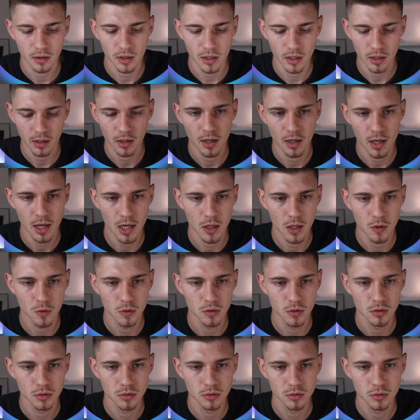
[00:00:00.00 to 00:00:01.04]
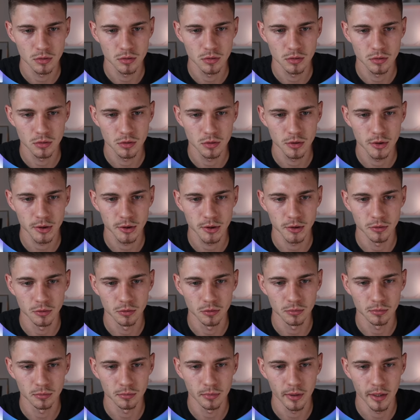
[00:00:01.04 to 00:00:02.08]
like how to
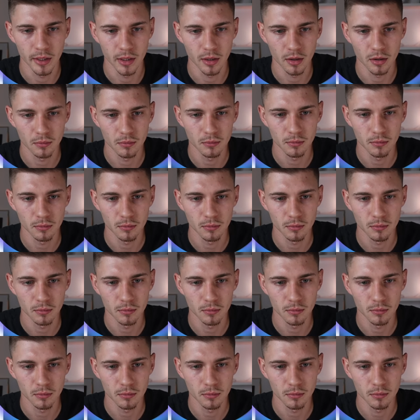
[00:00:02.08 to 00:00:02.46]
make